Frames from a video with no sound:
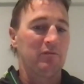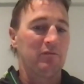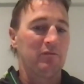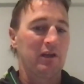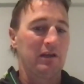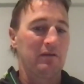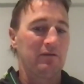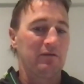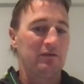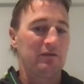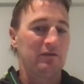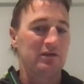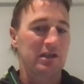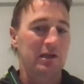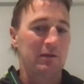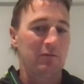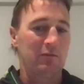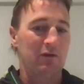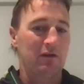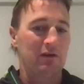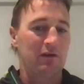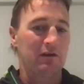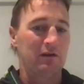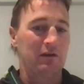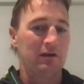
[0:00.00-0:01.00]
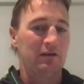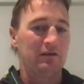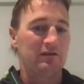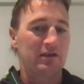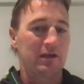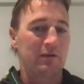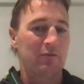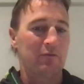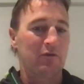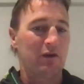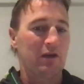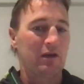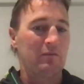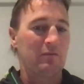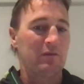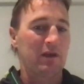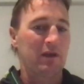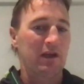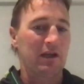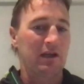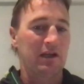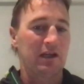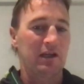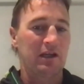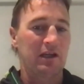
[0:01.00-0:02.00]
even some of them,
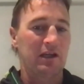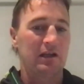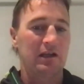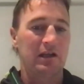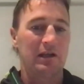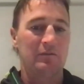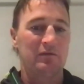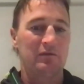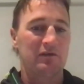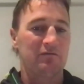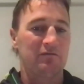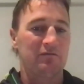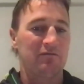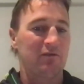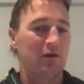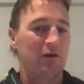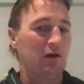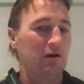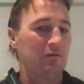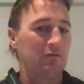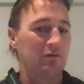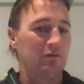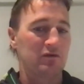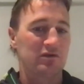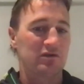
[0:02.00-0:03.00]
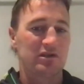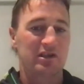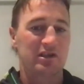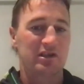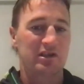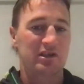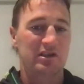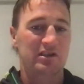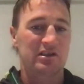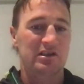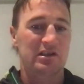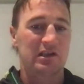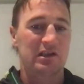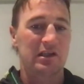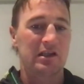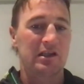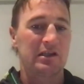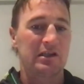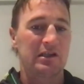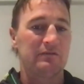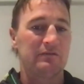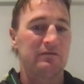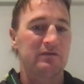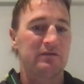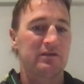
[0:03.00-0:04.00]
they're getting up to 5 or 6
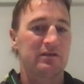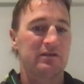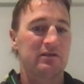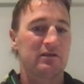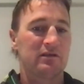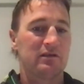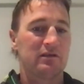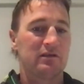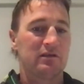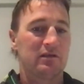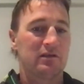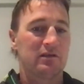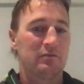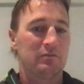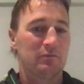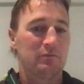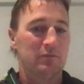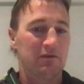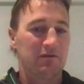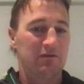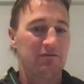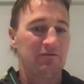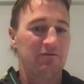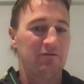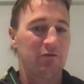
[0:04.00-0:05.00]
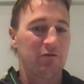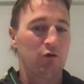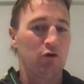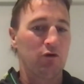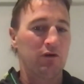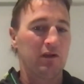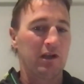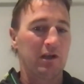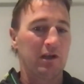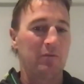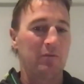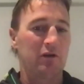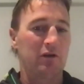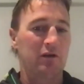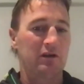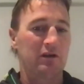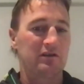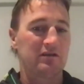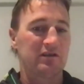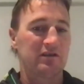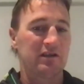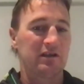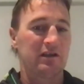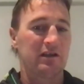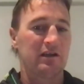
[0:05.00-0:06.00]
leaves before they're putting the
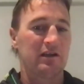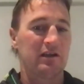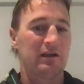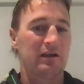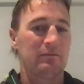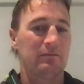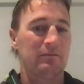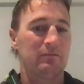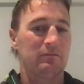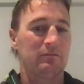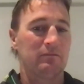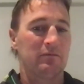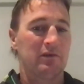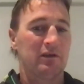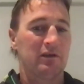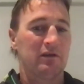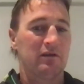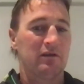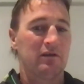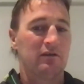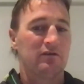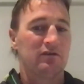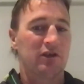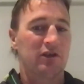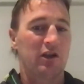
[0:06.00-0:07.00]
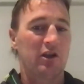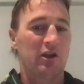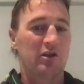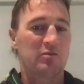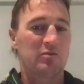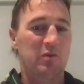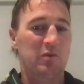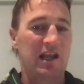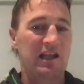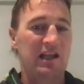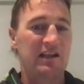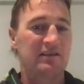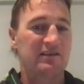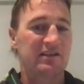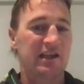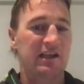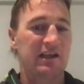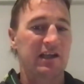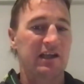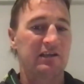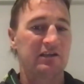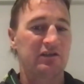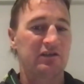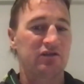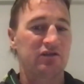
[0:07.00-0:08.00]
seed head up. So those plants
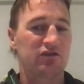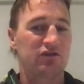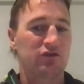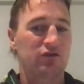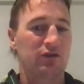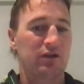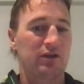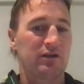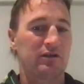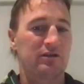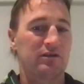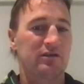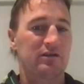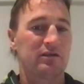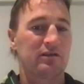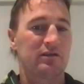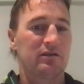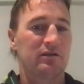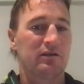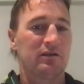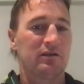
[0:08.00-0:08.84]
aren't under stress.